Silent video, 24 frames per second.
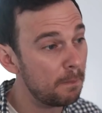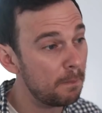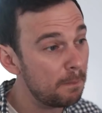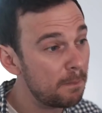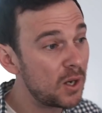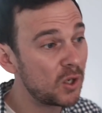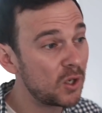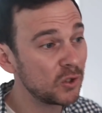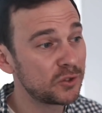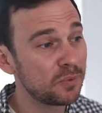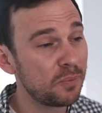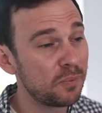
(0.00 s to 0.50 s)

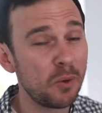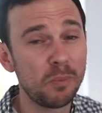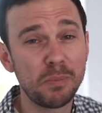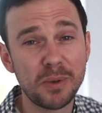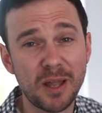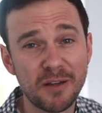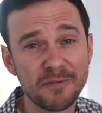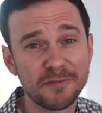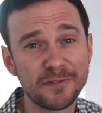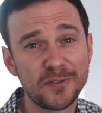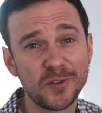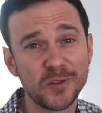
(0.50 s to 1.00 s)
Multiple
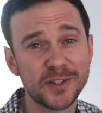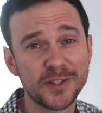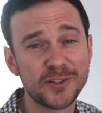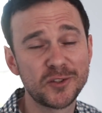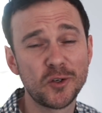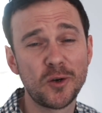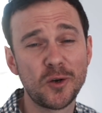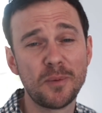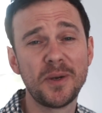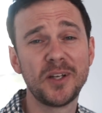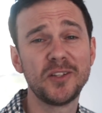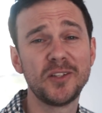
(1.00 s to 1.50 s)
blunt force
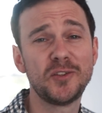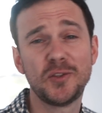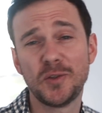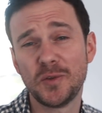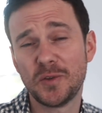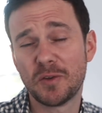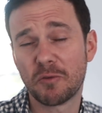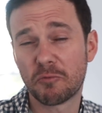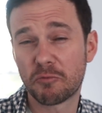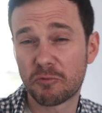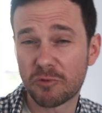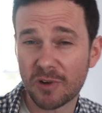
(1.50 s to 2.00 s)
trauma to
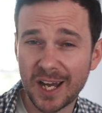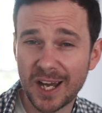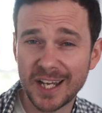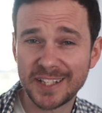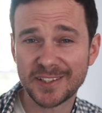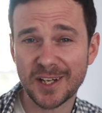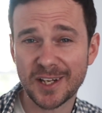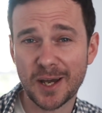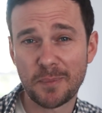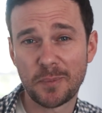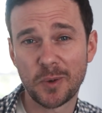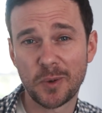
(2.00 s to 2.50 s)
the
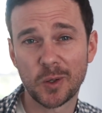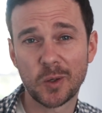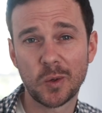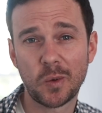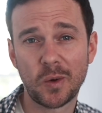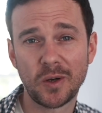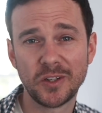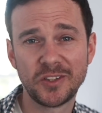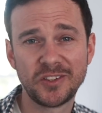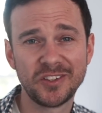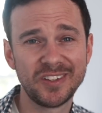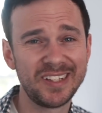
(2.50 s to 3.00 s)
right upper
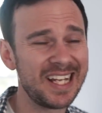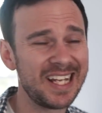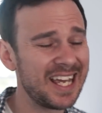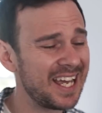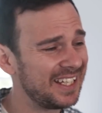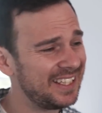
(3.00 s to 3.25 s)
quadrant,